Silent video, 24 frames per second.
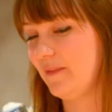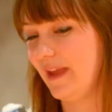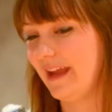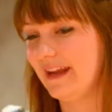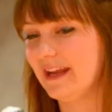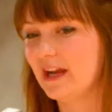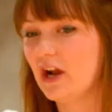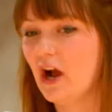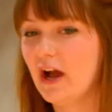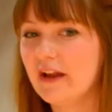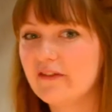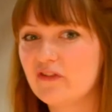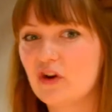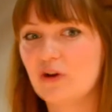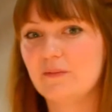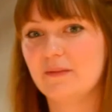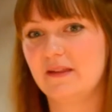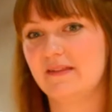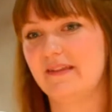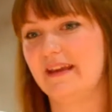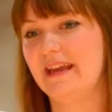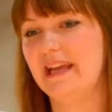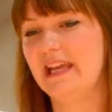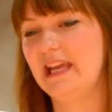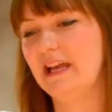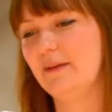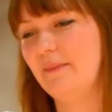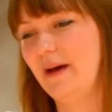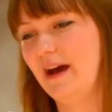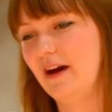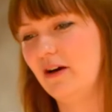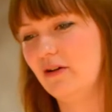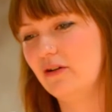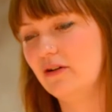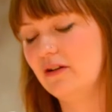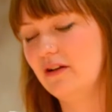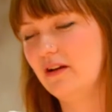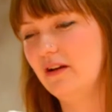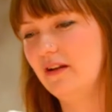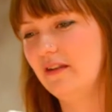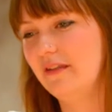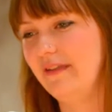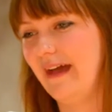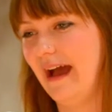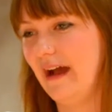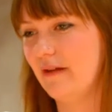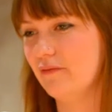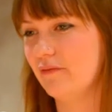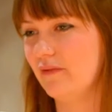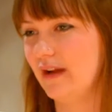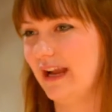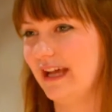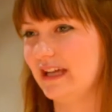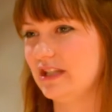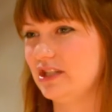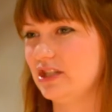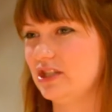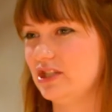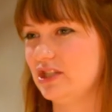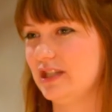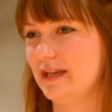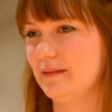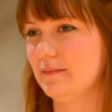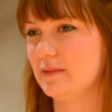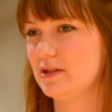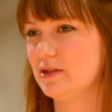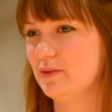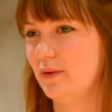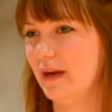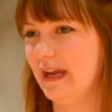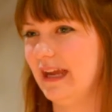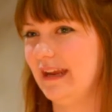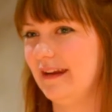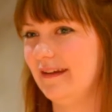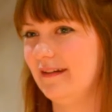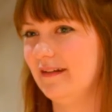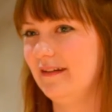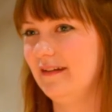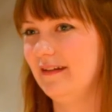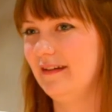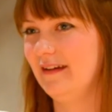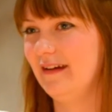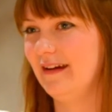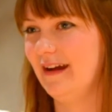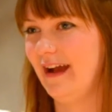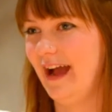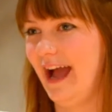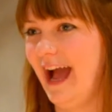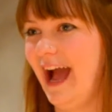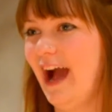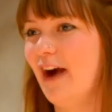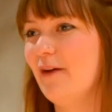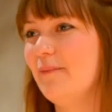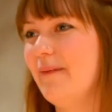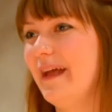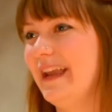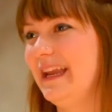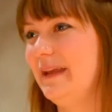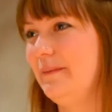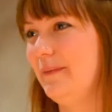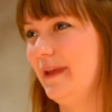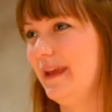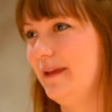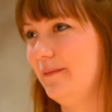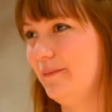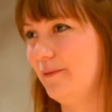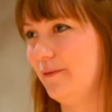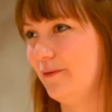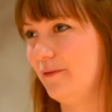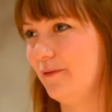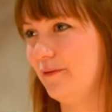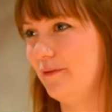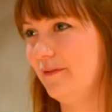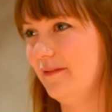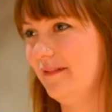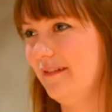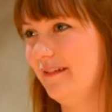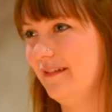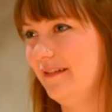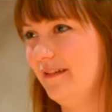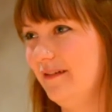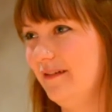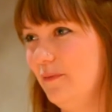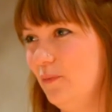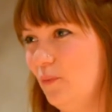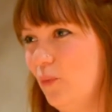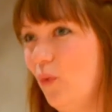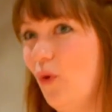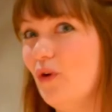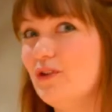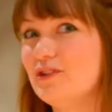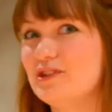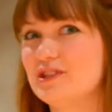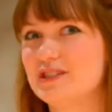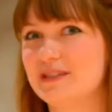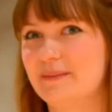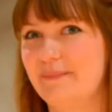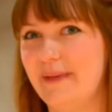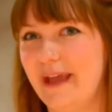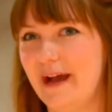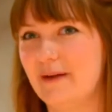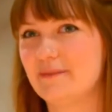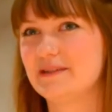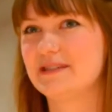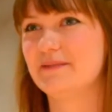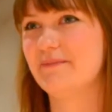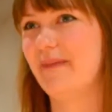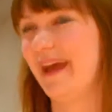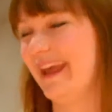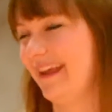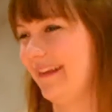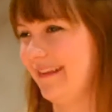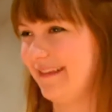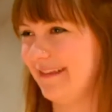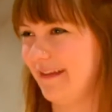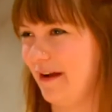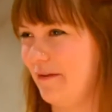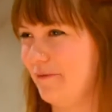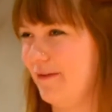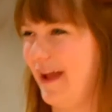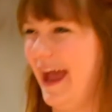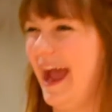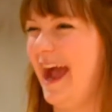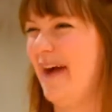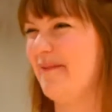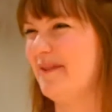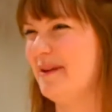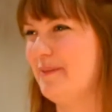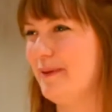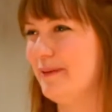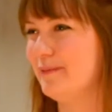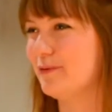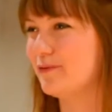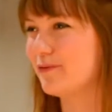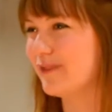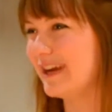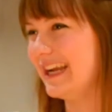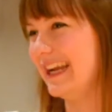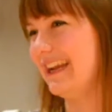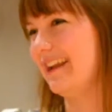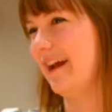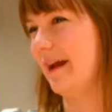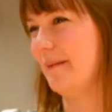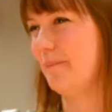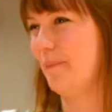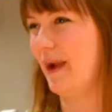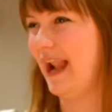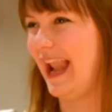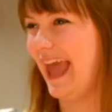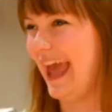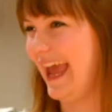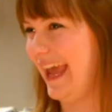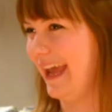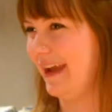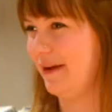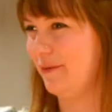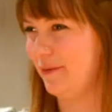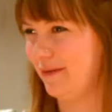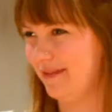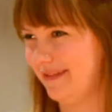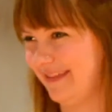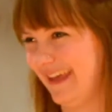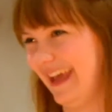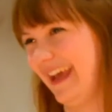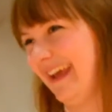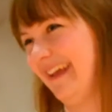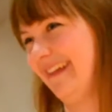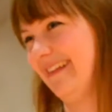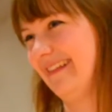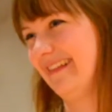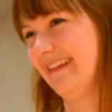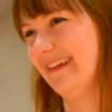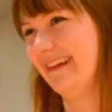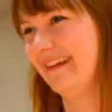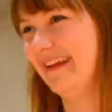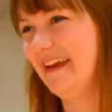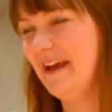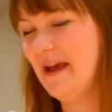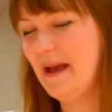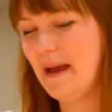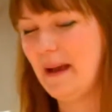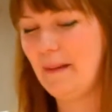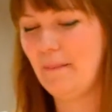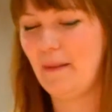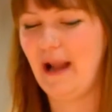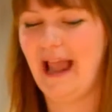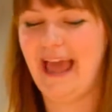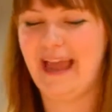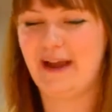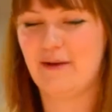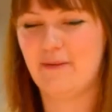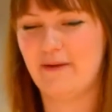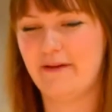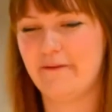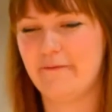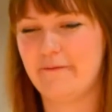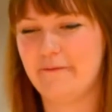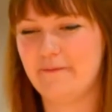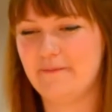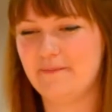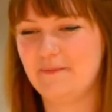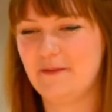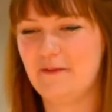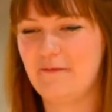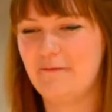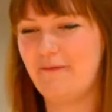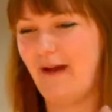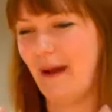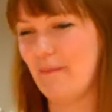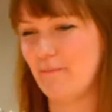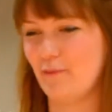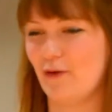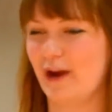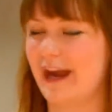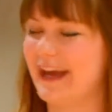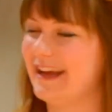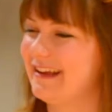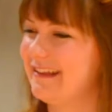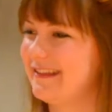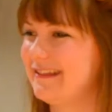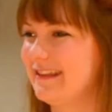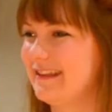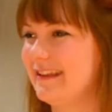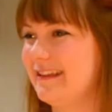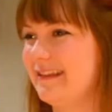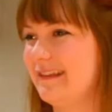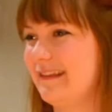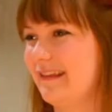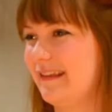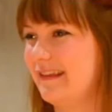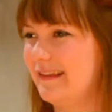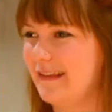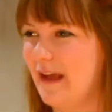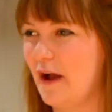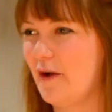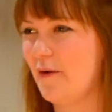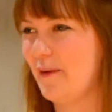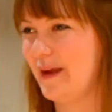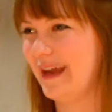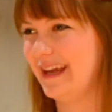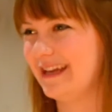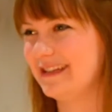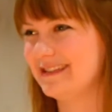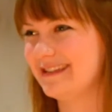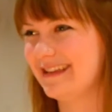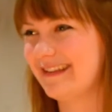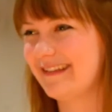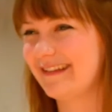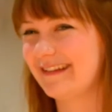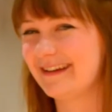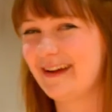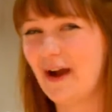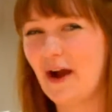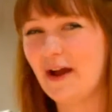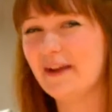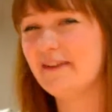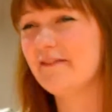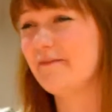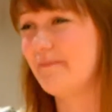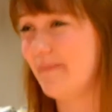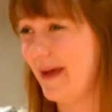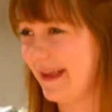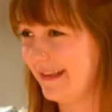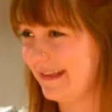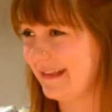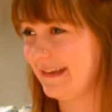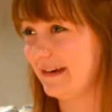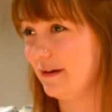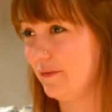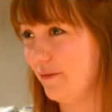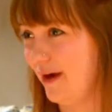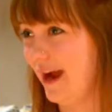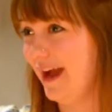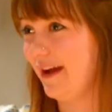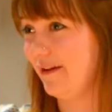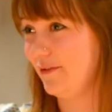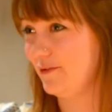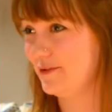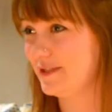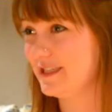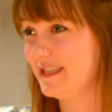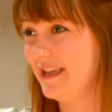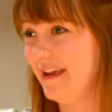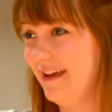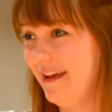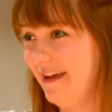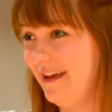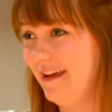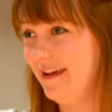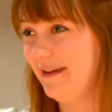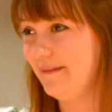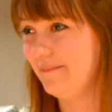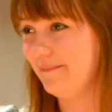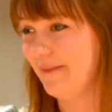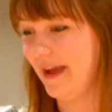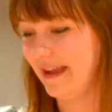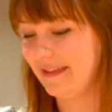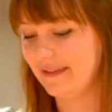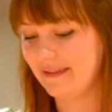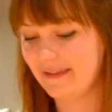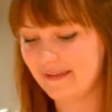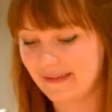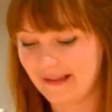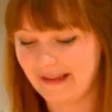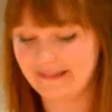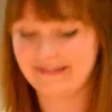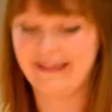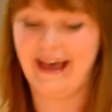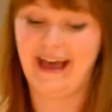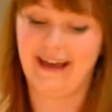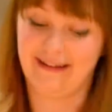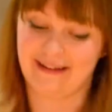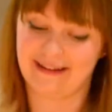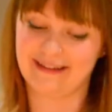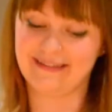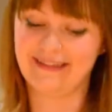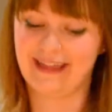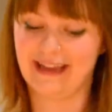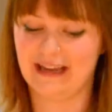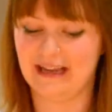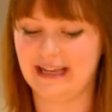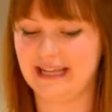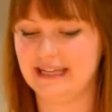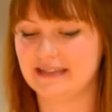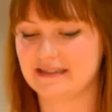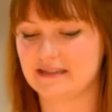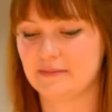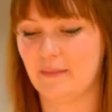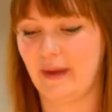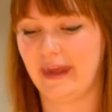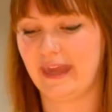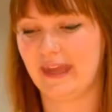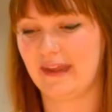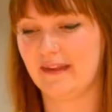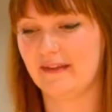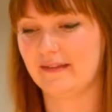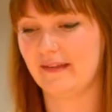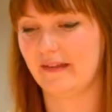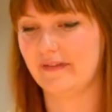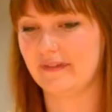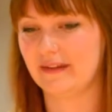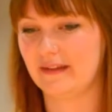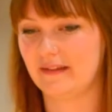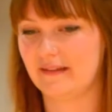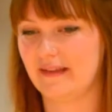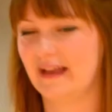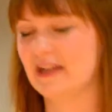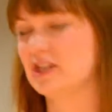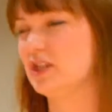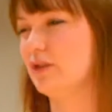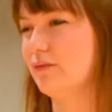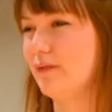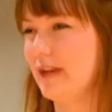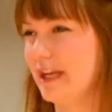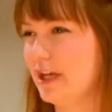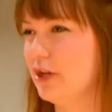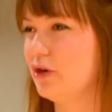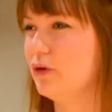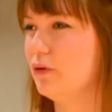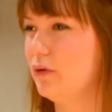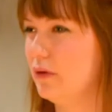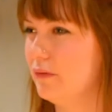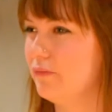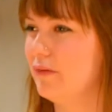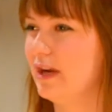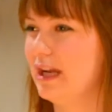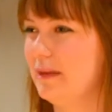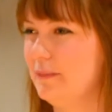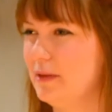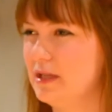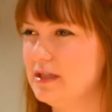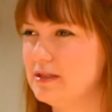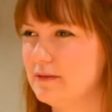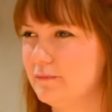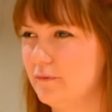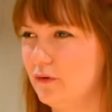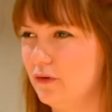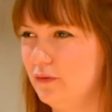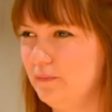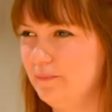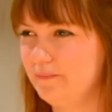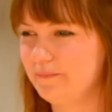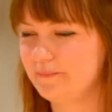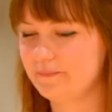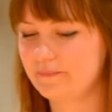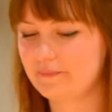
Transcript: And it kind of got me thinking about that relationship between how many people want to be able to make stuff, like how many people really like playing with things and playing with fabrics and sewing and just kind of messing around. And that can then lead to making something that's actually really cool and really beautiful.